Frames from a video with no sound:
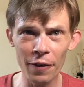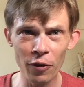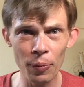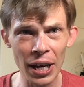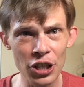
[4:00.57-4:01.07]

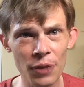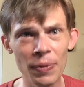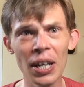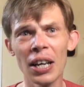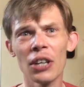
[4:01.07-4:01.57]
information,
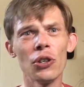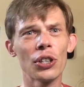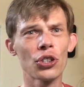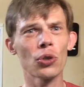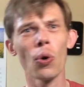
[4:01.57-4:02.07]
you
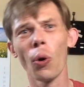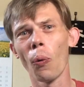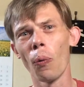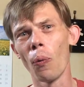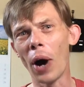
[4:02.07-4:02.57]
can store
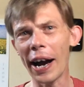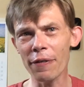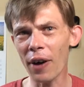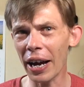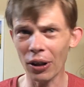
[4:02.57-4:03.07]

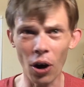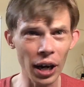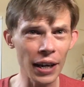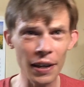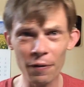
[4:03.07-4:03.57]
Wi-Fi
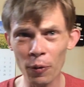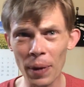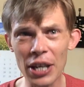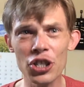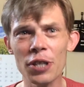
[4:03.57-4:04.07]
login
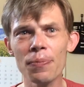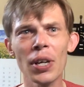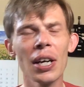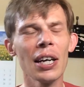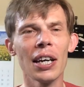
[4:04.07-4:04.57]
information,
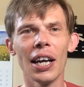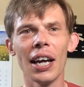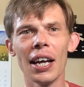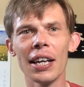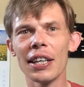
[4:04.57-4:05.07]

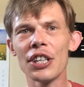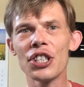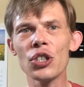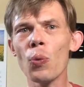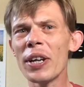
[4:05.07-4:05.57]
and it's
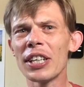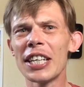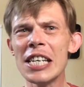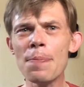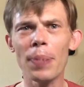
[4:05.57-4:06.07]
just a way to
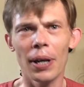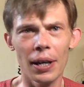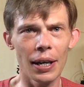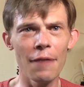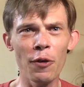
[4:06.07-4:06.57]
keep
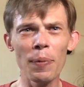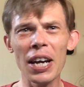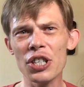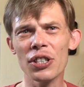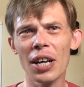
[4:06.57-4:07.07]

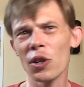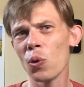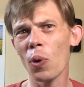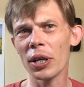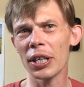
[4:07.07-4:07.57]
information that
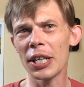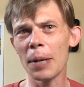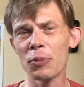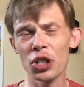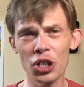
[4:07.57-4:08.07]
you want to
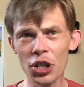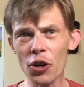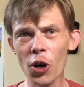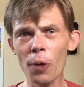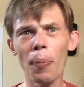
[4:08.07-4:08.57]
keep
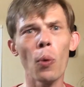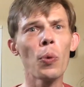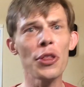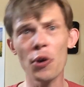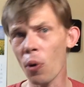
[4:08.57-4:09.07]
secure but
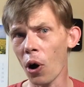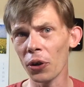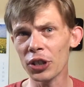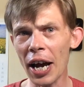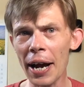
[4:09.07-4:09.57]
with you all
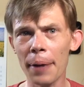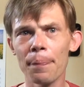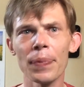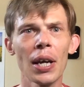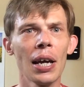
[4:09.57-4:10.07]
the
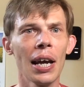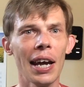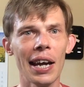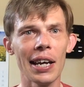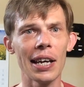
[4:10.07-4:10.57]
time.
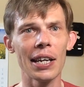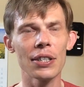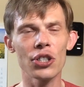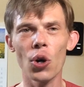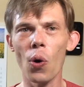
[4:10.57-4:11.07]

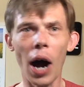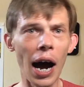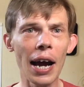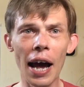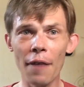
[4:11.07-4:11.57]
And so
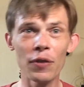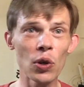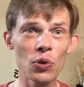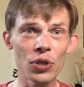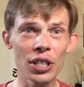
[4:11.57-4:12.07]
I have
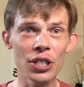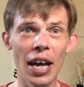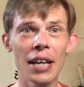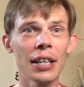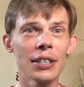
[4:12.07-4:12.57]
used this
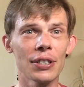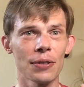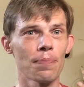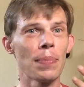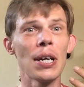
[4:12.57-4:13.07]
and
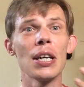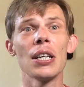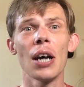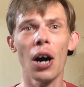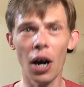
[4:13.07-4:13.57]
it's
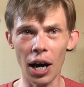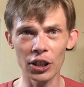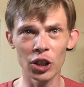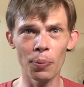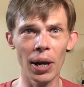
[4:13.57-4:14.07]
been
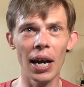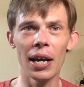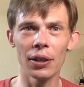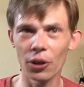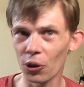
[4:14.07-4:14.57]
awesome
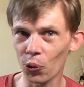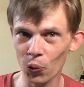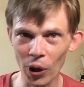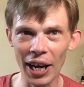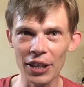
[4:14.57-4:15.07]
and
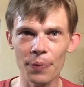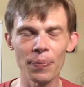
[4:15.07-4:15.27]
great.